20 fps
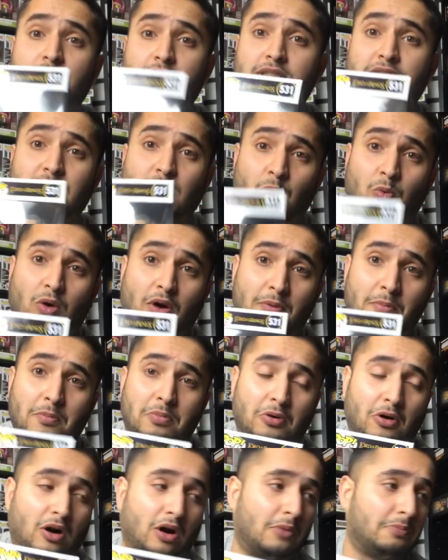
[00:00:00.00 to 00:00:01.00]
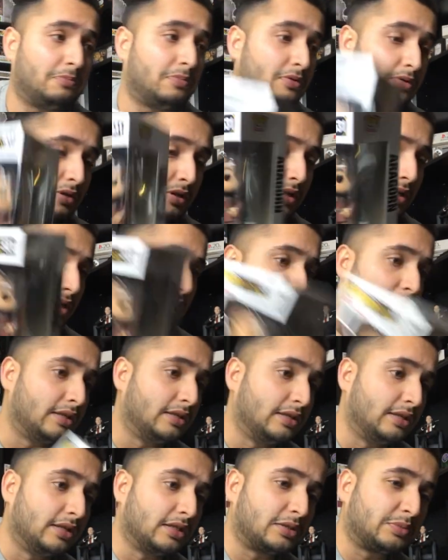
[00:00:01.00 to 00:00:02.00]
just the one pop
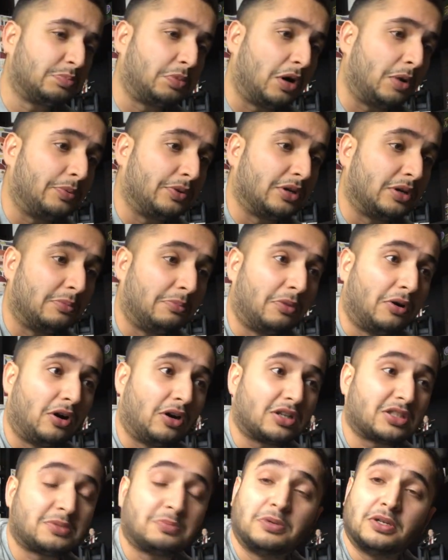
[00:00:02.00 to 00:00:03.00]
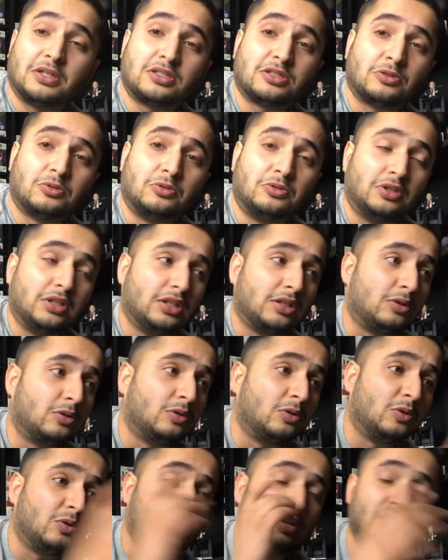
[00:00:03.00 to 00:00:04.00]
in this pop in a box, but it's a really
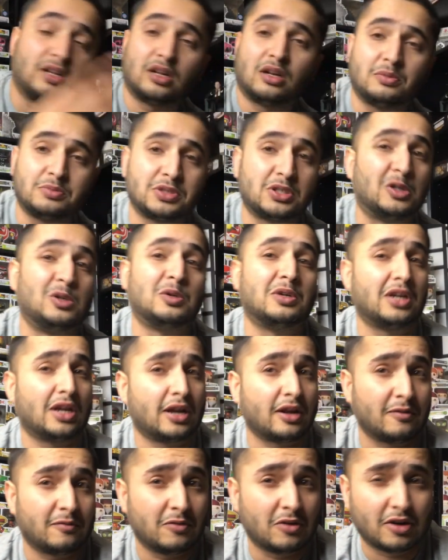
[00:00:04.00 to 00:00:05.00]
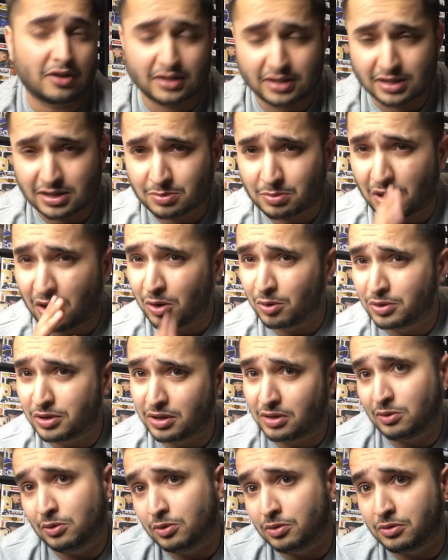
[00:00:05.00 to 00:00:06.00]
cool one and I'm so glad I've got it. It's my
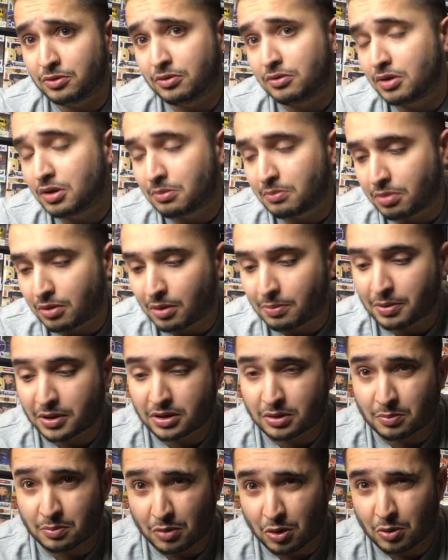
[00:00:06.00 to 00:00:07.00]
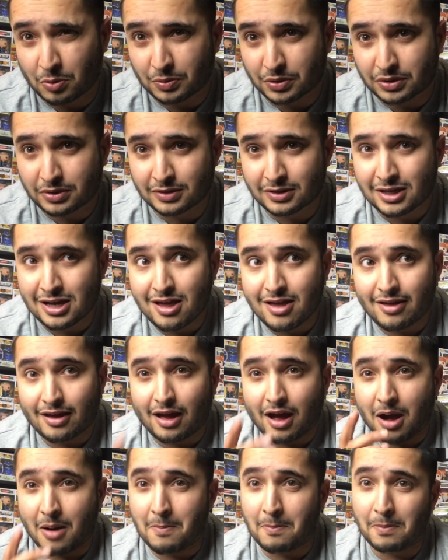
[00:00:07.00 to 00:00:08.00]
only Lord of the Ring pop at the moment.
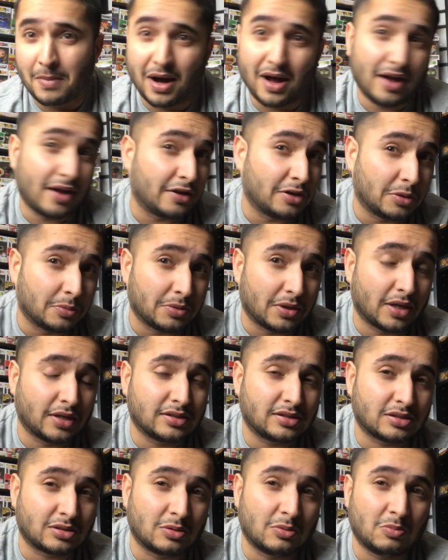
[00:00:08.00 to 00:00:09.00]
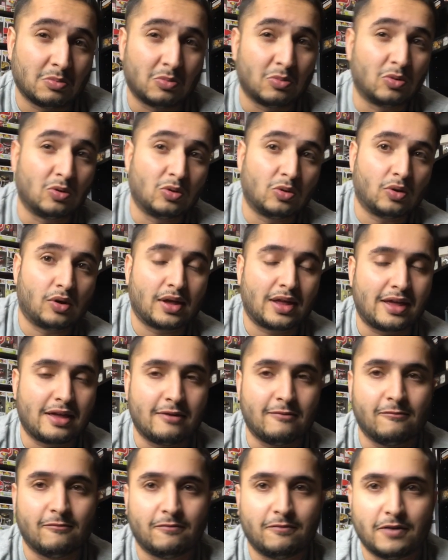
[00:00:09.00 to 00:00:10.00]
I might end up getting some more
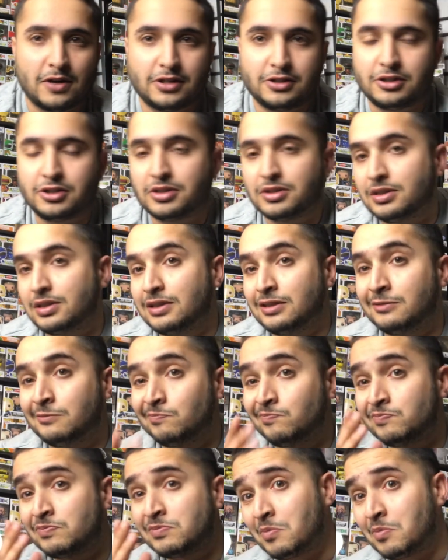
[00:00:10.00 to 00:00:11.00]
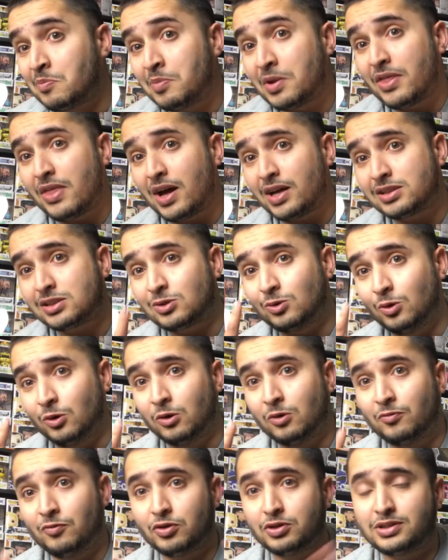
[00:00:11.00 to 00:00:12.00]
eventually, but that's
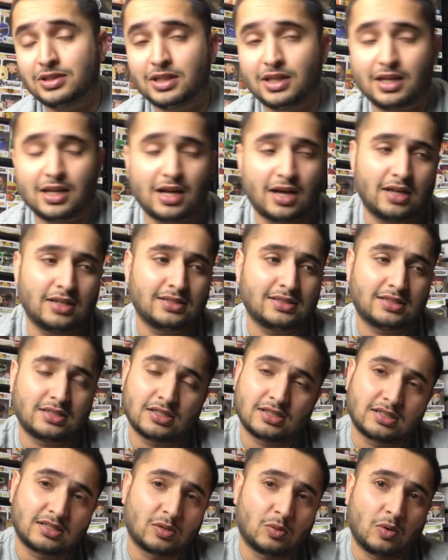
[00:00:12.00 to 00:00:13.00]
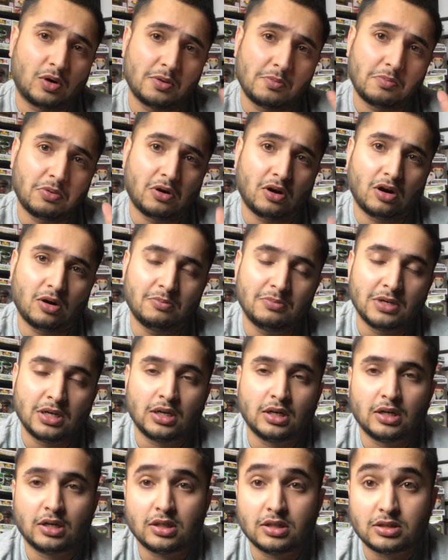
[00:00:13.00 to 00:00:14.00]
all for today guys, just the one pop.
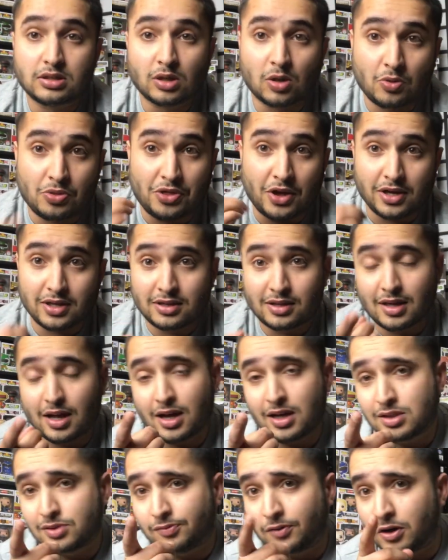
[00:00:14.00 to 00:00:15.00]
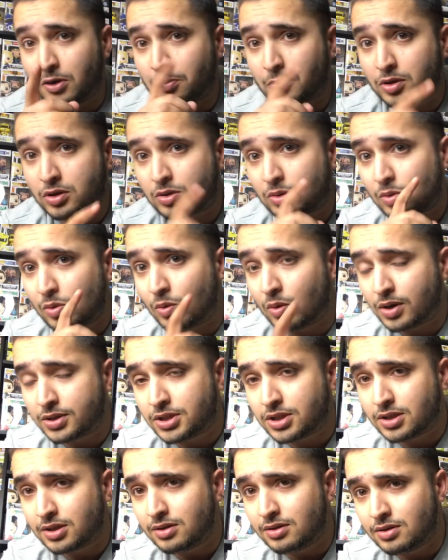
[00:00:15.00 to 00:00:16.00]
So thank you guys very much for
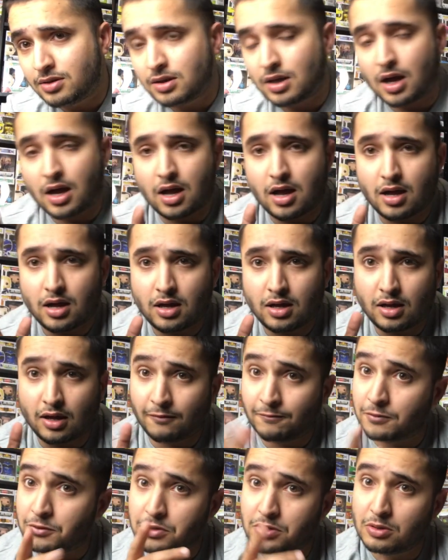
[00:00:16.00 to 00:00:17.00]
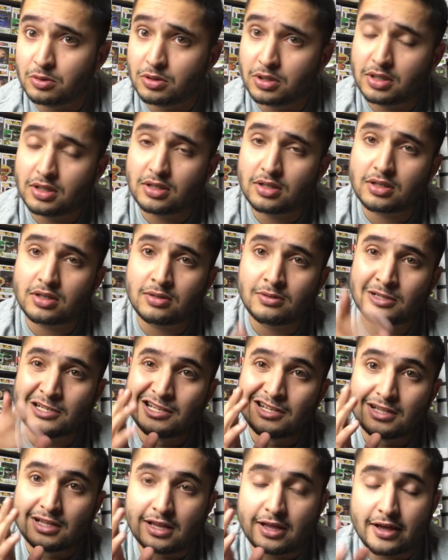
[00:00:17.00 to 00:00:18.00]
watching. If you're new here,
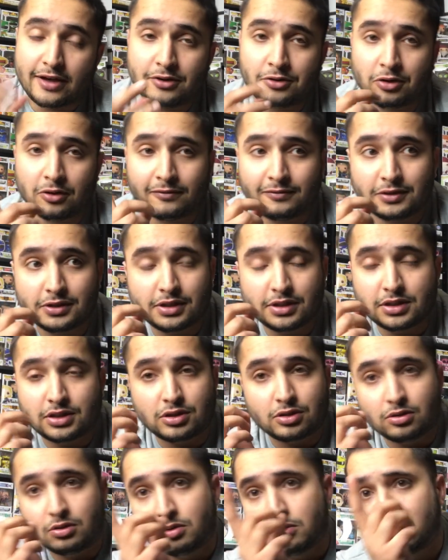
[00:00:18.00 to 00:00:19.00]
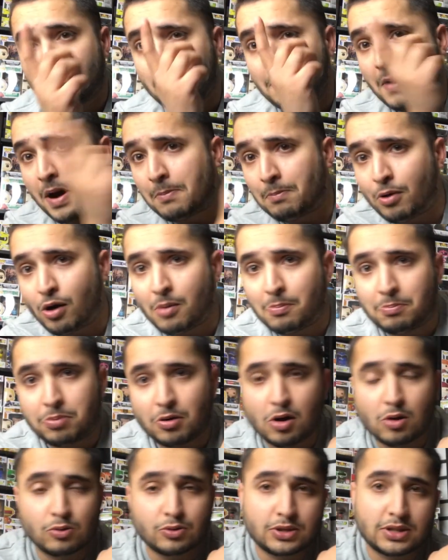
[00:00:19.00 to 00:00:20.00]
head over to my pop
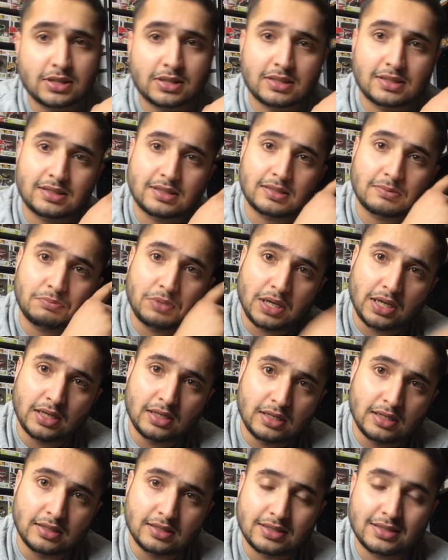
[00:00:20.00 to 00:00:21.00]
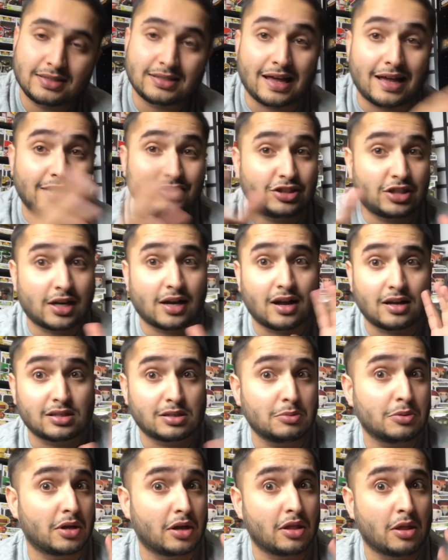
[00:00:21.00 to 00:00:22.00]
posts playlist and check out
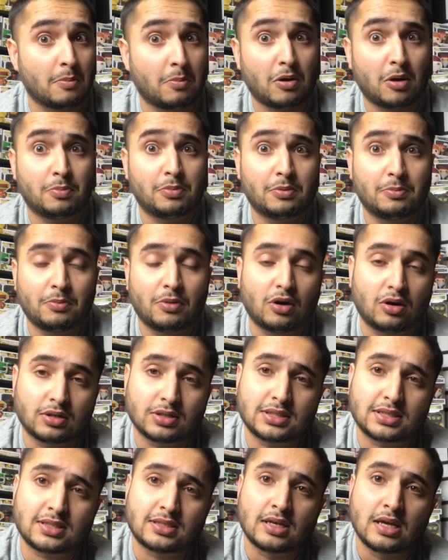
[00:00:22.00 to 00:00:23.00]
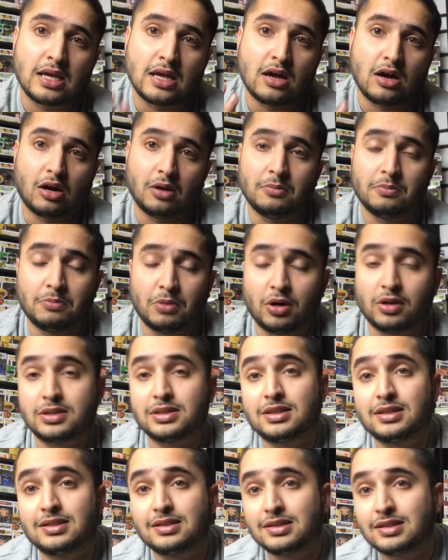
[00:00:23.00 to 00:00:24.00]
some of the other pop and box
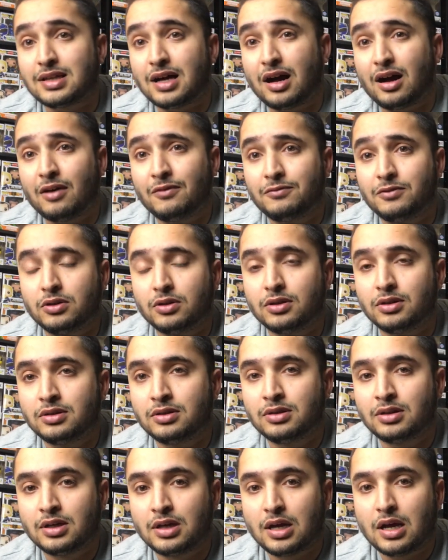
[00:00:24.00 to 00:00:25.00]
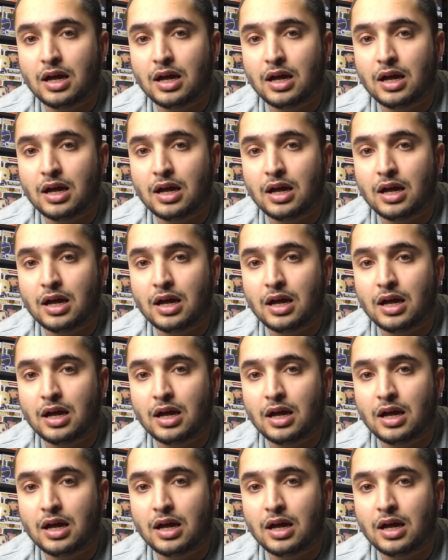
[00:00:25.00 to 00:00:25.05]
unboxings that I've done